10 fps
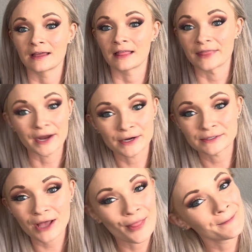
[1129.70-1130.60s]
there goes
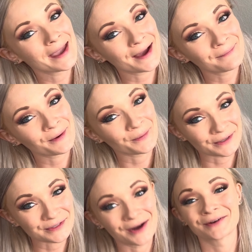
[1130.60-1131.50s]
all the makeup I
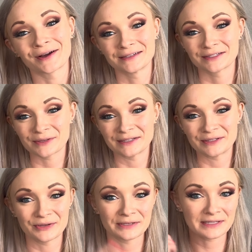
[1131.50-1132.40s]
worked hard on. So I do
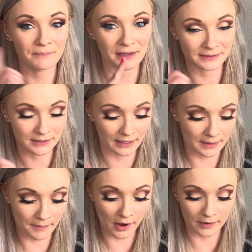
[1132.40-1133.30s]
use a pencil at the
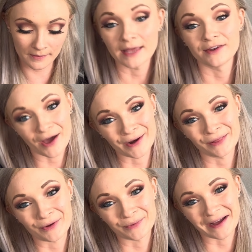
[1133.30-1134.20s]
bottom and not a
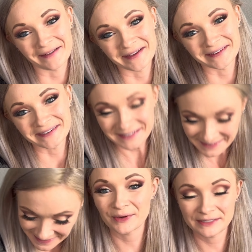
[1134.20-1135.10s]
liquid eyeliner. I'm
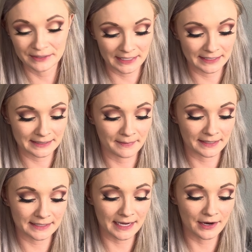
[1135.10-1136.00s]
going to take some
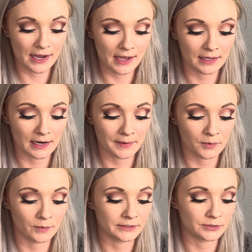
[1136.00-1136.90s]
mascara and I'm
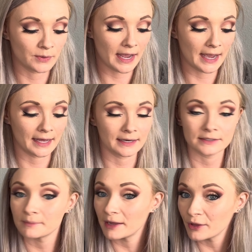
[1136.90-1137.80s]
going to add it
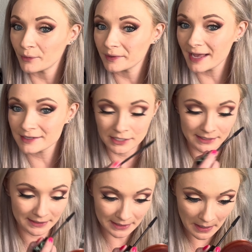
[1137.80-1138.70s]
to my lower
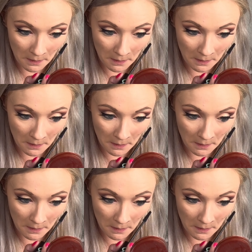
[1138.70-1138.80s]
lashes.